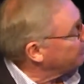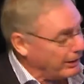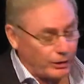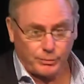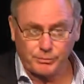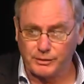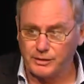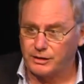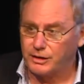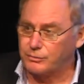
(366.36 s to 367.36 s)
Maram, an
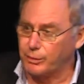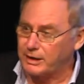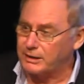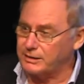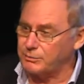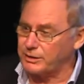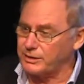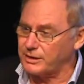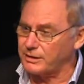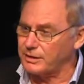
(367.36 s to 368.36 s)
Israeli, one of
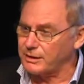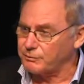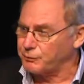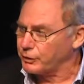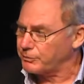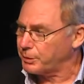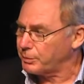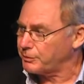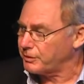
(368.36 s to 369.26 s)
the first people